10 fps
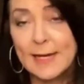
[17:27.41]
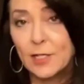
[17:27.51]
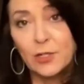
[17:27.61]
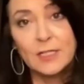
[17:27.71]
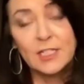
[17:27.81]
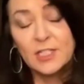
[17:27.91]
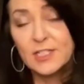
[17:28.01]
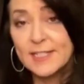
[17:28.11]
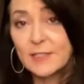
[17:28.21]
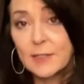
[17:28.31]
Now you can
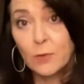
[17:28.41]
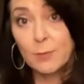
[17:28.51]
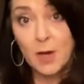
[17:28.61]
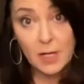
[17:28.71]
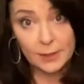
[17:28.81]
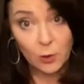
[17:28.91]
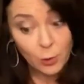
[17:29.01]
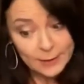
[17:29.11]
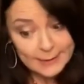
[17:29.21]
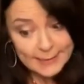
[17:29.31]
just seal it with
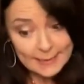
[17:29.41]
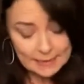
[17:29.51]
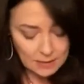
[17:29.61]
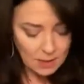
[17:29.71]
polyacrylic.